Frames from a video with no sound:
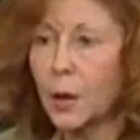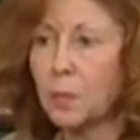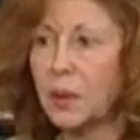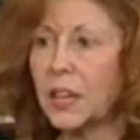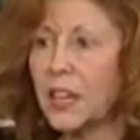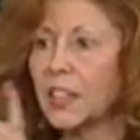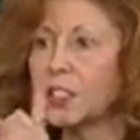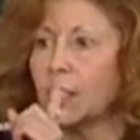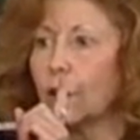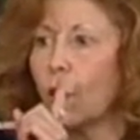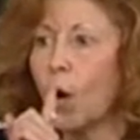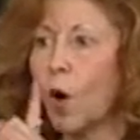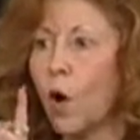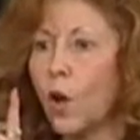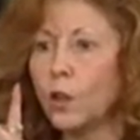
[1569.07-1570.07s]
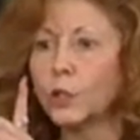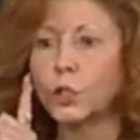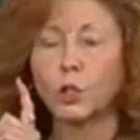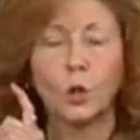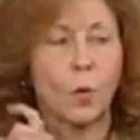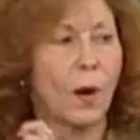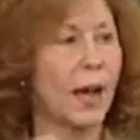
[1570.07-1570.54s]
because it
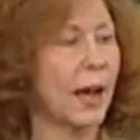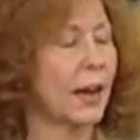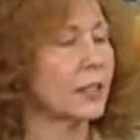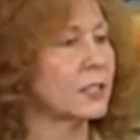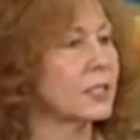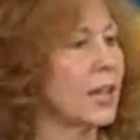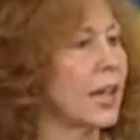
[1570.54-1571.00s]
also acts